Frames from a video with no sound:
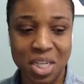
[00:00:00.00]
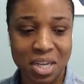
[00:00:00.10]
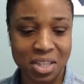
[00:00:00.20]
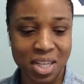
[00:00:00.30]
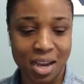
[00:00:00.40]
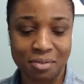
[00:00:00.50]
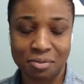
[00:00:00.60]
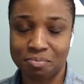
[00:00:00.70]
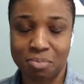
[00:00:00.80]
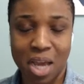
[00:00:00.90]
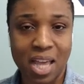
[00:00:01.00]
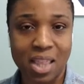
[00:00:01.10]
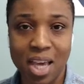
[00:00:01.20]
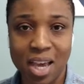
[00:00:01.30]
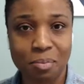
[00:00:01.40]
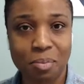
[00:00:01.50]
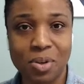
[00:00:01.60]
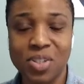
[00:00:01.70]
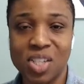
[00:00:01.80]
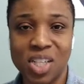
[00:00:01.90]
I've had that
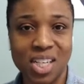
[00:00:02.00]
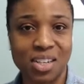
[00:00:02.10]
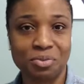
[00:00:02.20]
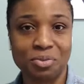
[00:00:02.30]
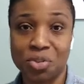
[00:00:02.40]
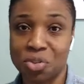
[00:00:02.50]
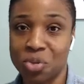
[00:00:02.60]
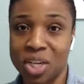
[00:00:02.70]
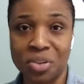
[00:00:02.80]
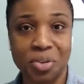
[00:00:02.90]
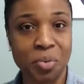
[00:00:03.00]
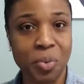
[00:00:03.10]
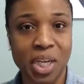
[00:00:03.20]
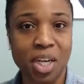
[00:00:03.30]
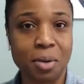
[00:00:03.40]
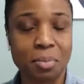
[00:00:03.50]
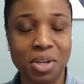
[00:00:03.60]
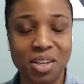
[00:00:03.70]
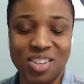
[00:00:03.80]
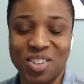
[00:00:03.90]
personally. It feels great. You wake up
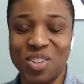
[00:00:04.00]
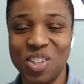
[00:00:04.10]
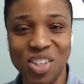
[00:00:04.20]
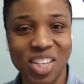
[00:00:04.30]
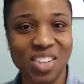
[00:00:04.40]
and you look, you